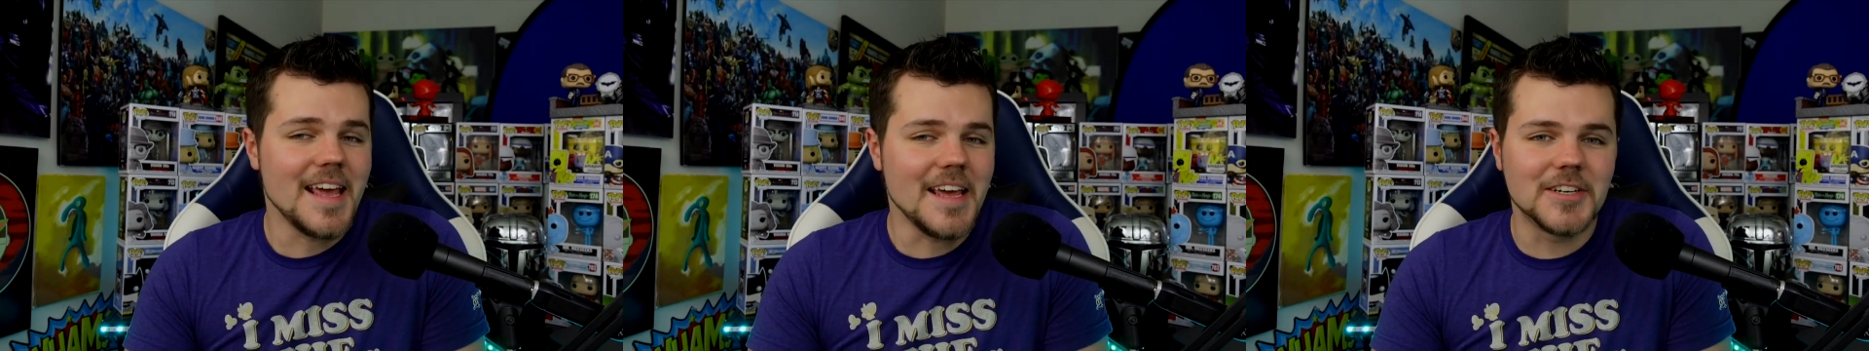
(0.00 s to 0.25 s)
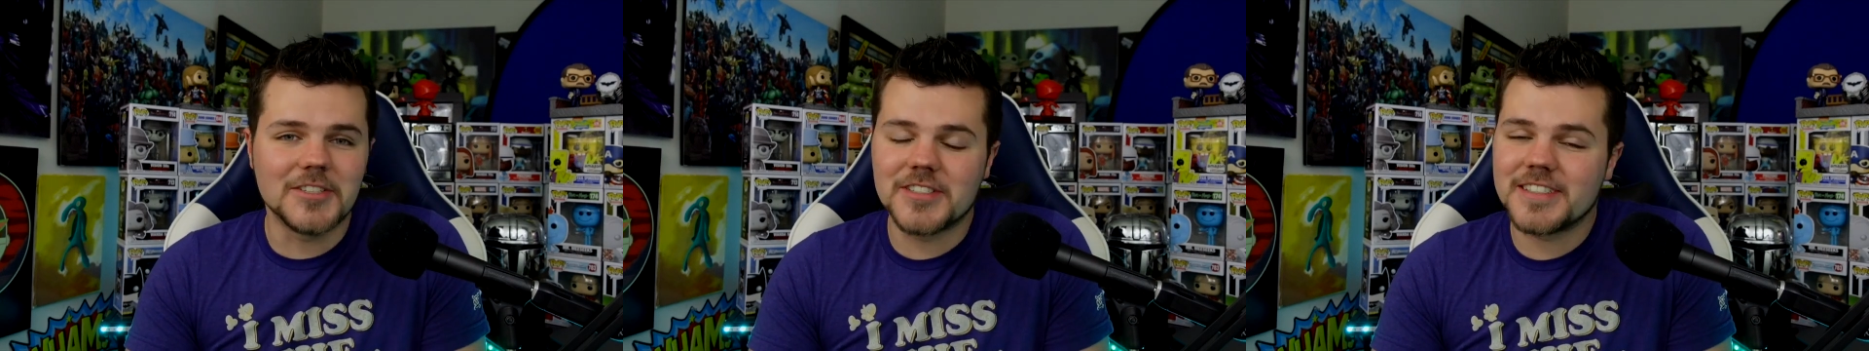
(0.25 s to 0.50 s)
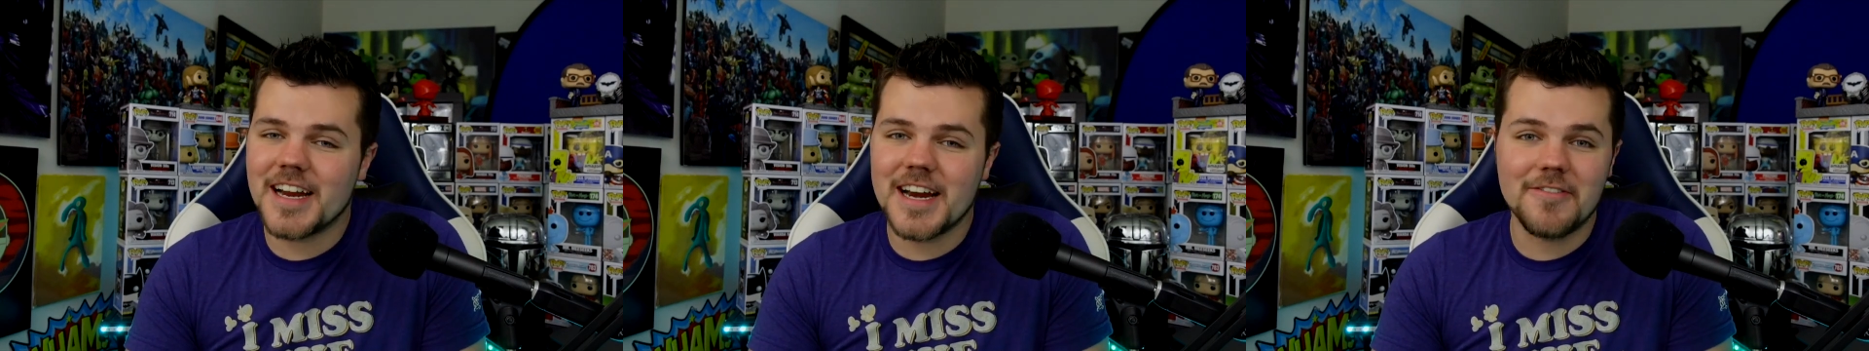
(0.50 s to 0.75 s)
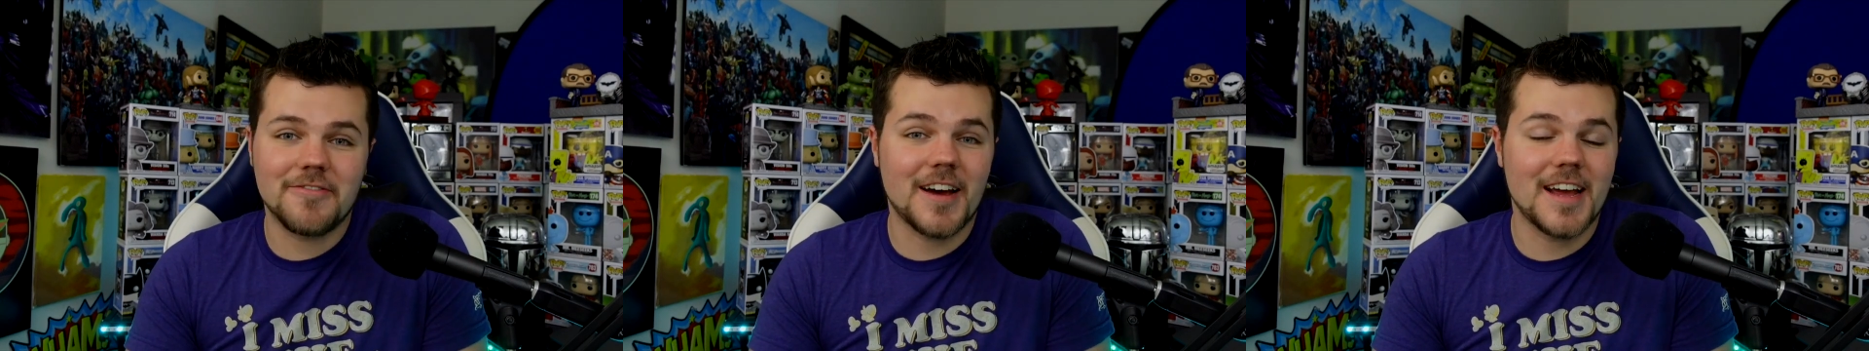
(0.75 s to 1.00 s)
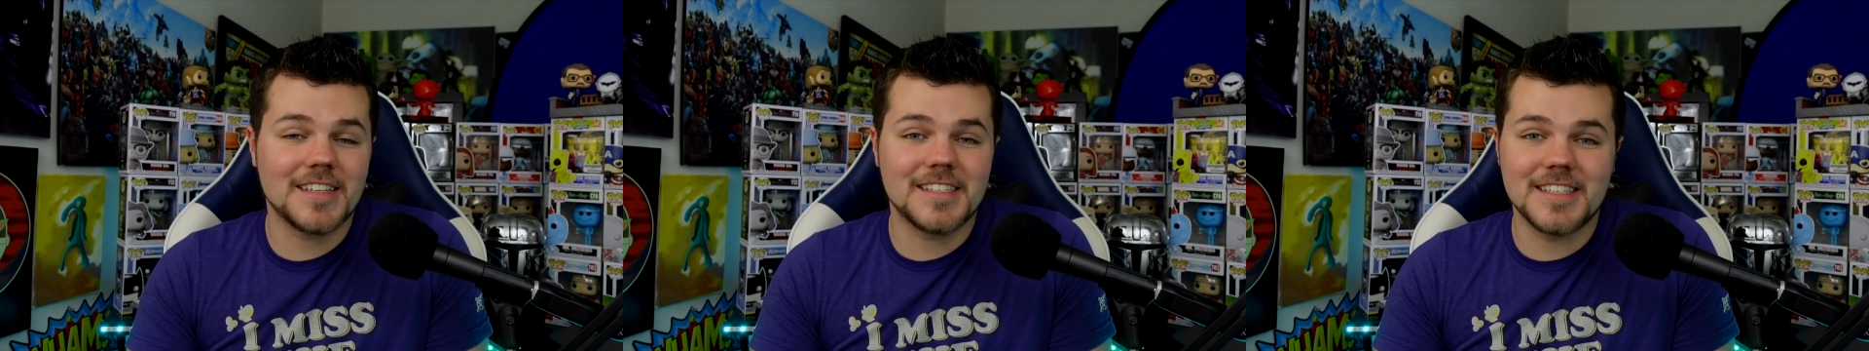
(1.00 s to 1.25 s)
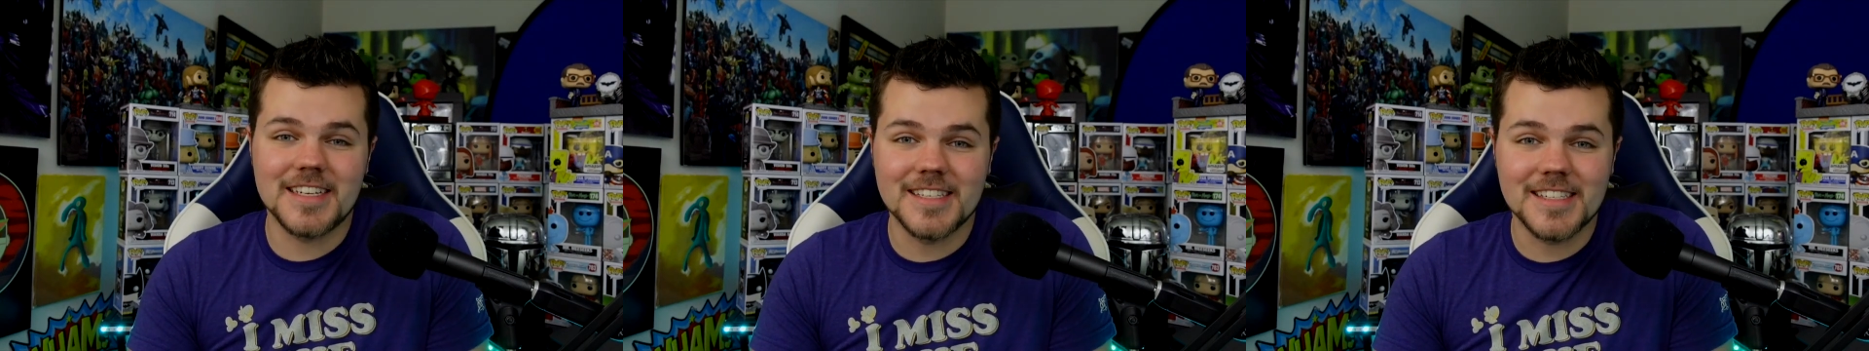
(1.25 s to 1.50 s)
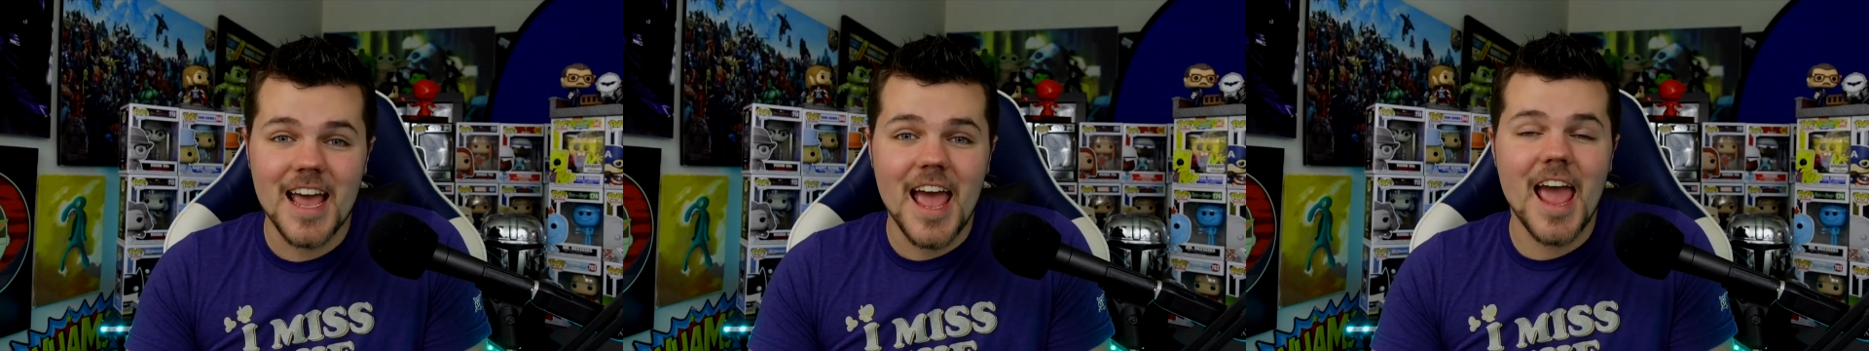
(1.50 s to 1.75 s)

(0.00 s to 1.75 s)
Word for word: entertaining fight scenes,